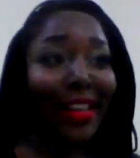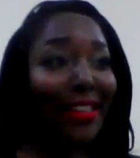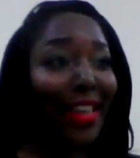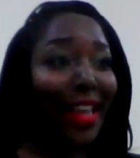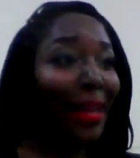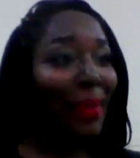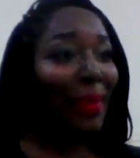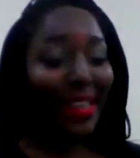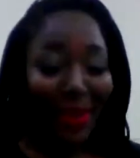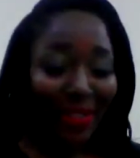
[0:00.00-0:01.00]
Today I got my
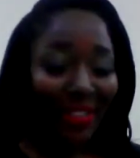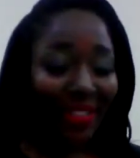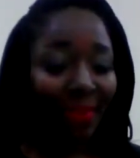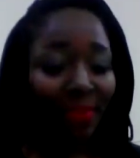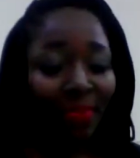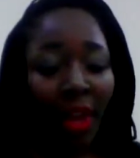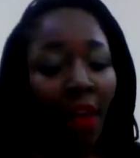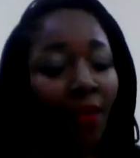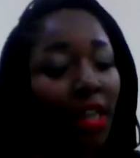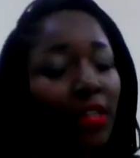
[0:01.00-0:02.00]
notes.
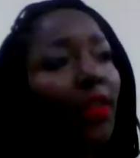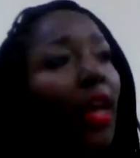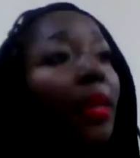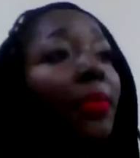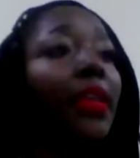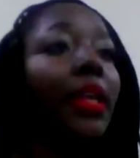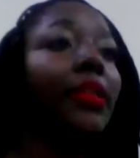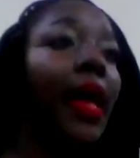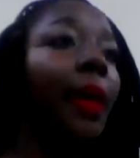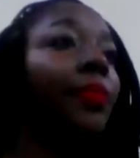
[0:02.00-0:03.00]
First of all, let me take the
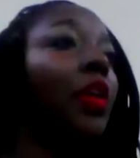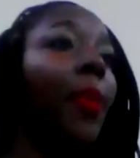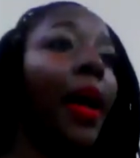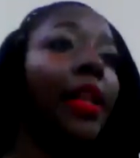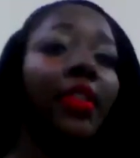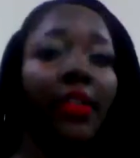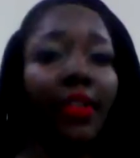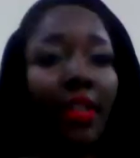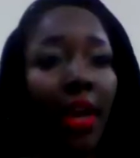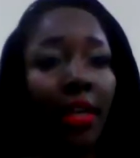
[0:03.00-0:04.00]
time to apologize to
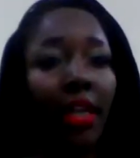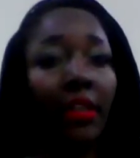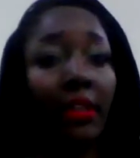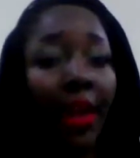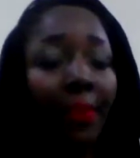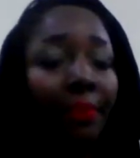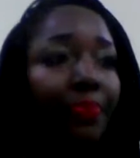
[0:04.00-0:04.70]
y'all yesterday.